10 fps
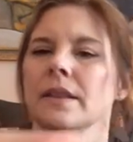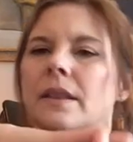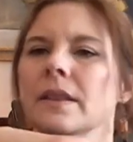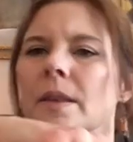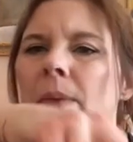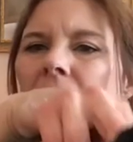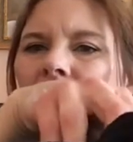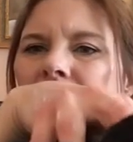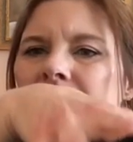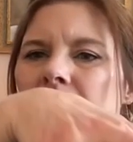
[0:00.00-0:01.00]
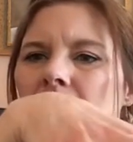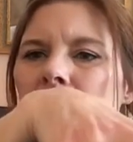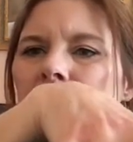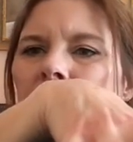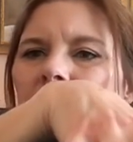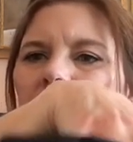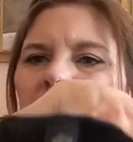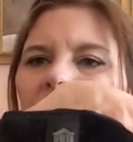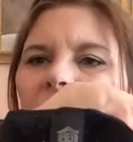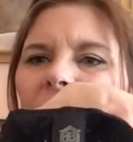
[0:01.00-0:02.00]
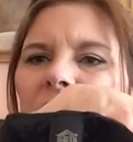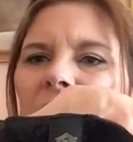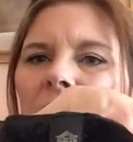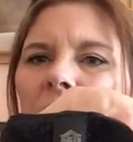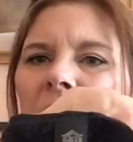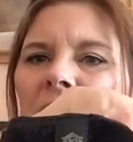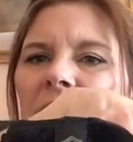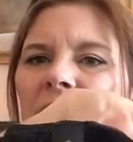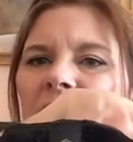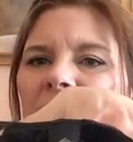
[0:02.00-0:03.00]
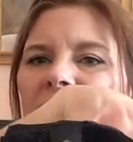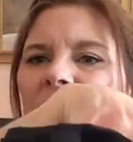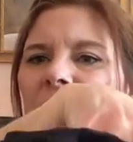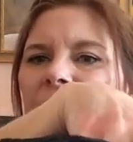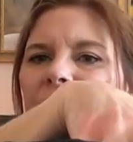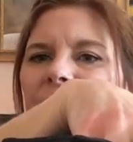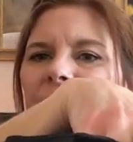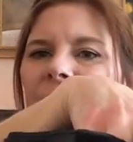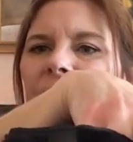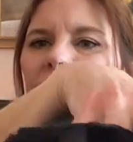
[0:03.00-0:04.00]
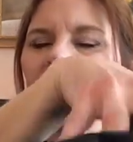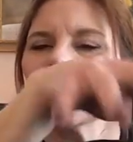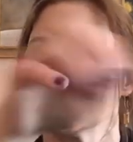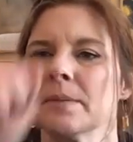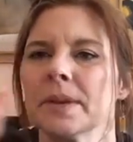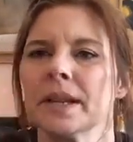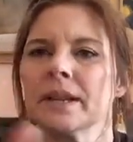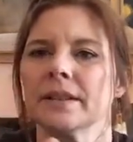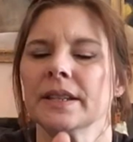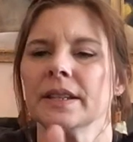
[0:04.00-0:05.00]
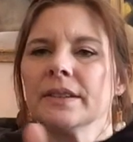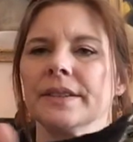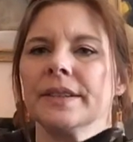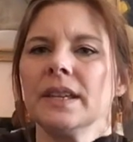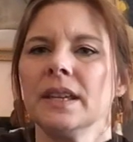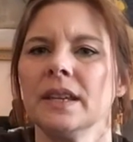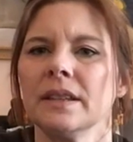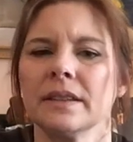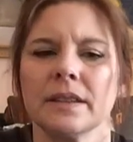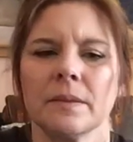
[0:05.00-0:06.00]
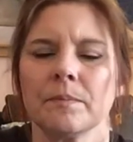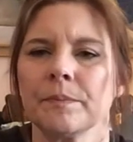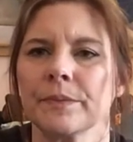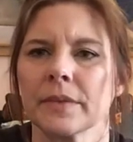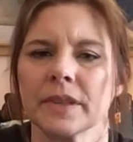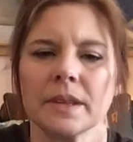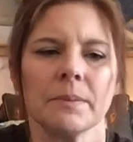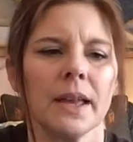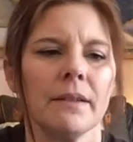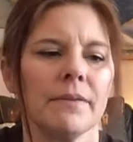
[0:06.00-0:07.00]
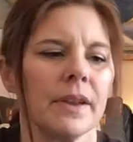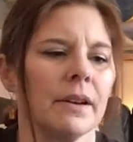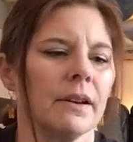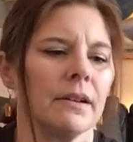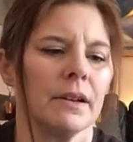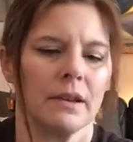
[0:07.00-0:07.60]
The backs seem to be in good condition. I mean, they need a little bit of TLC and some love there.